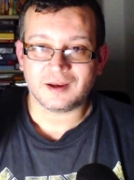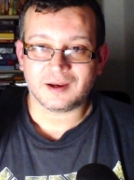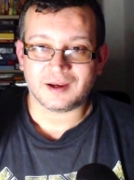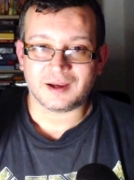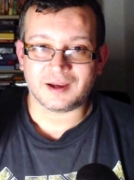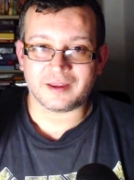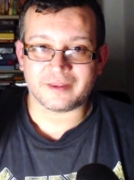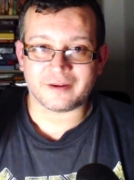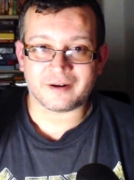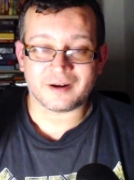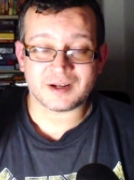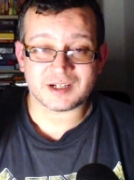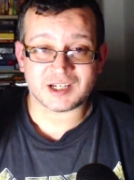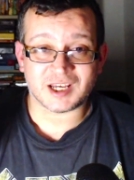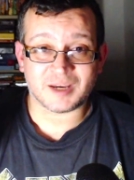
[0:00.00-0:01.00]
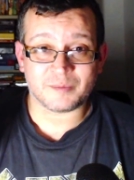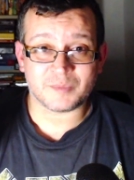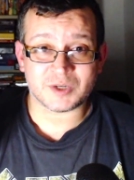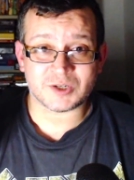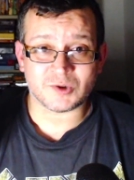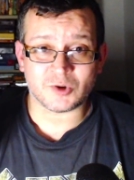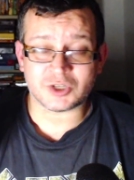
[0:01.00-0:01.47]
And there are some
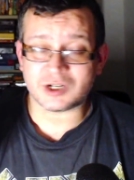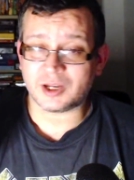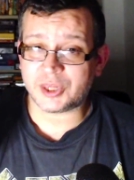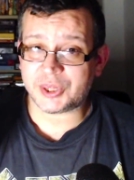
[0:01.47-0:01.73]
social